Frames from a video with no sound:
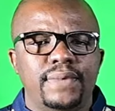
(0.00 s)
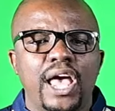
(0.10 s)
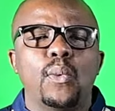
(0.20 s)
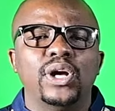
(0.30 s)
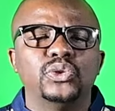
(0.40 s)

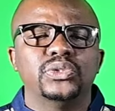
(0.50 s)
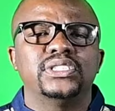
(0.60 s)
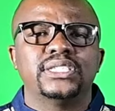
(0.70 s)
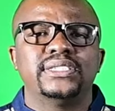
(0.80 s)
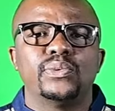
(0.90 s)
want to
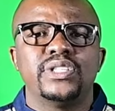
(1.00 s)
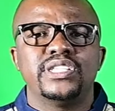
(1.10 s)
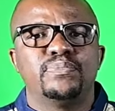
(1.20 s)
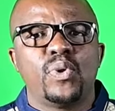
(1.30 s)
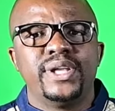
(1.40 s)
stress out
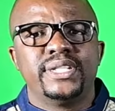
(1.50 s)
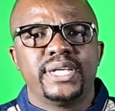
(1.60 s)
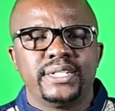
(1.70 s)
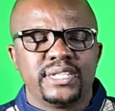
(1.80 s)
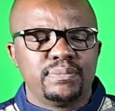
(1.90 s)
this point,
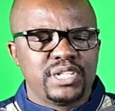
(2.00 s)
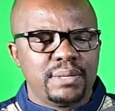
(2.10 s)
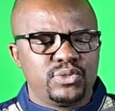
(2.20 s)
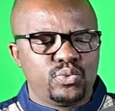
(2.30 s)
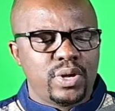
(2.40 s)
and
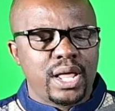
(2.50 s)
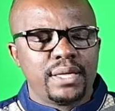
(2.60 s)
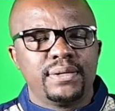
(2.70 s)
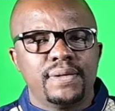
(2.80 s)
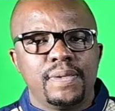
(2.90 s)
sometimes when
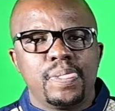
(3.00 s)
I